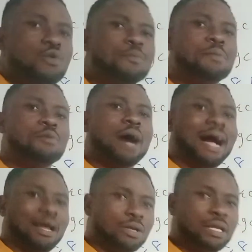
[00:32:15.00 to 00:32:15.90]
will be more
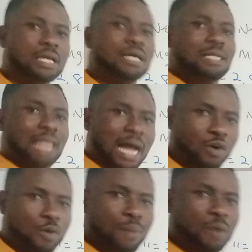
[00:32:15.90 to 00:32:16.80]
ionic, that
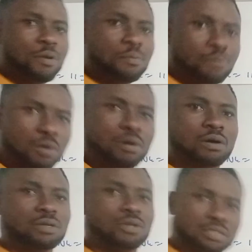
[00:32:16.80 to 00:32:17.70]
compound will be more
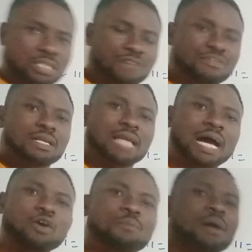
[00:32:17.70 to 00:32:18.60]
conductive,
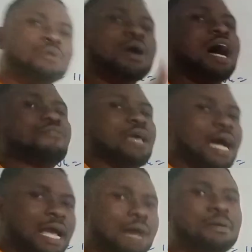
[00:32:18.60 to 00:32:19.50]
that compound will have a
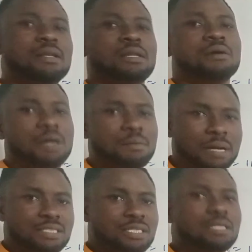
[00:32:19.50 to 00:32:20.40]
higher
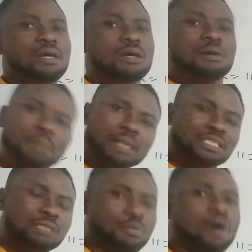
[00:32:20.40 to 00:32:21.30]
melting
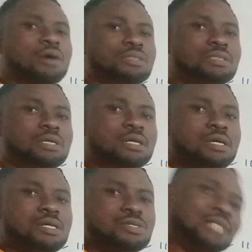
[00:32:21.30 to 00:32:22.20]
point.
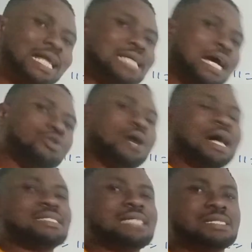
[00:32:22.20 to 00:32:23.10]
So that's how you
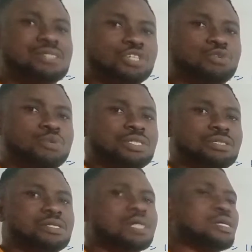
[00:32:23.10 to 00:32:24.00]
answer such
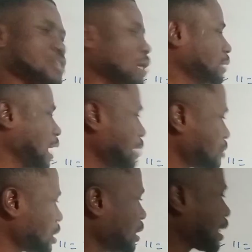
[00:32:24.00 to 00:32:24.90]
questions.
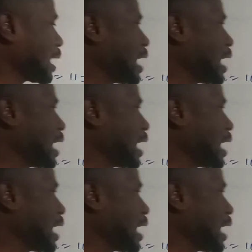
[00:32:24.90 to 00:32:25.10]
Sometimes they can